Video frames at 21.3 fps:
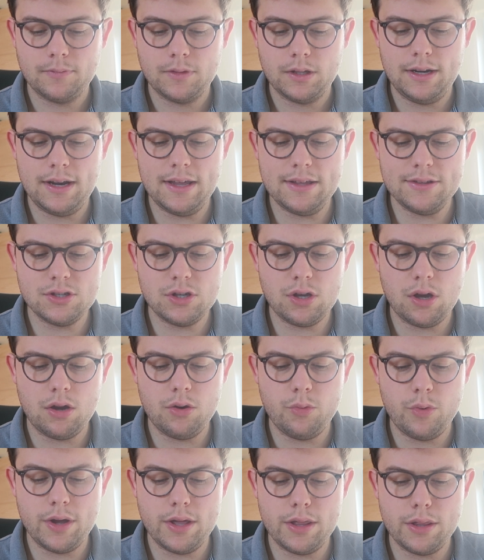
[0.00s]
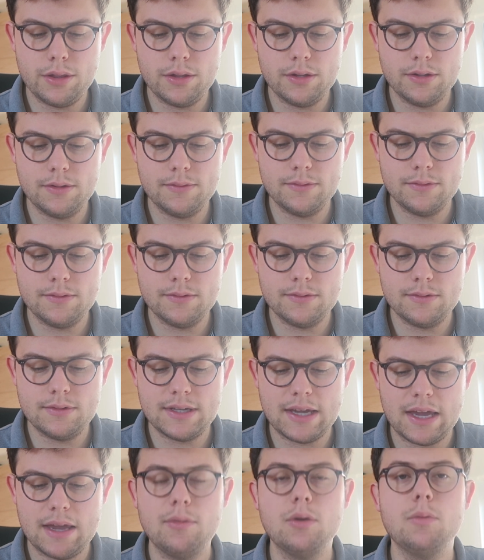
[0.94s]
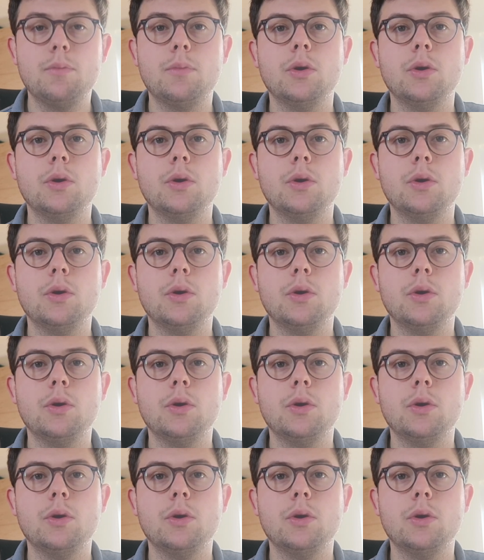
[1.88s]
Let's go with Teemu